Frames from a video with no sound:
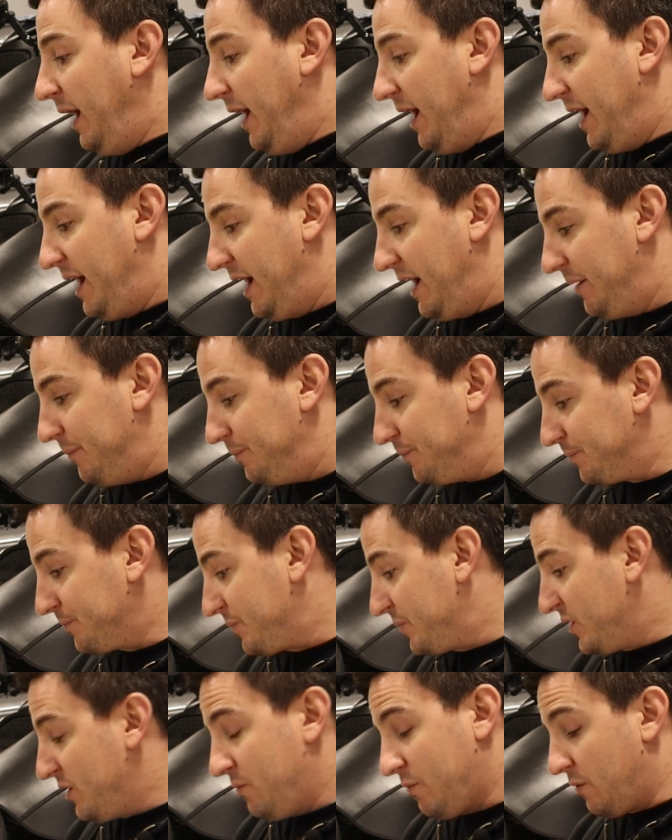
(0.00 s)

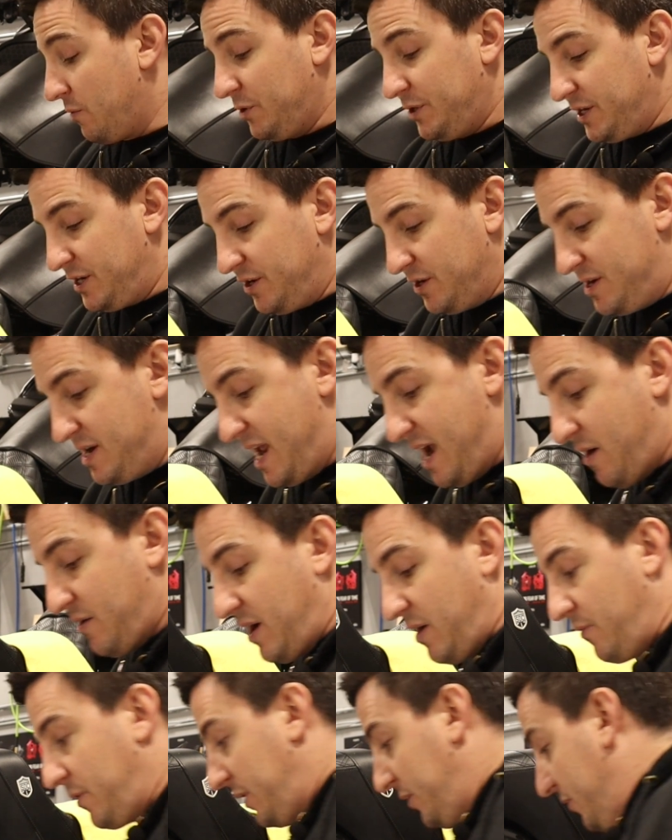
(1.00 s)
we're really good now,
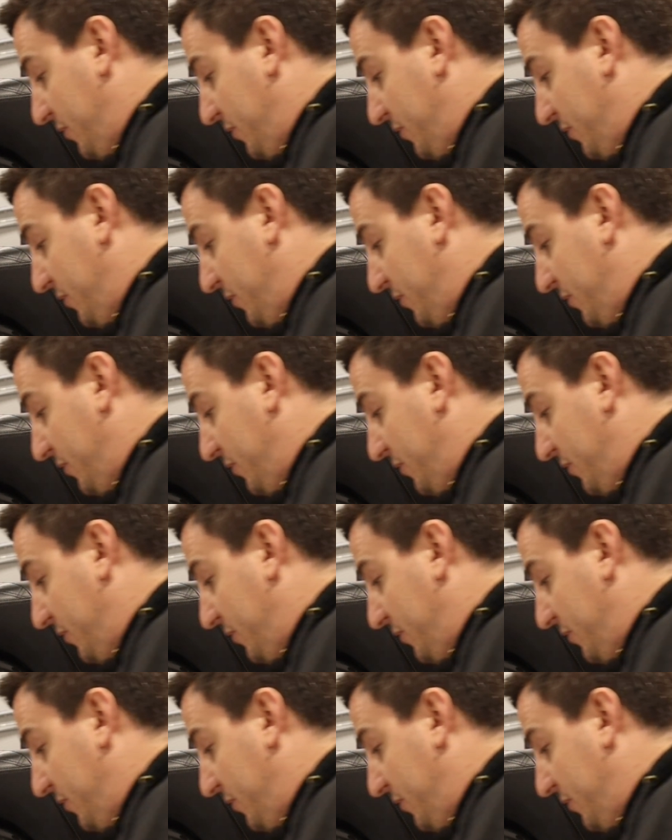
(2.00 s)
and I want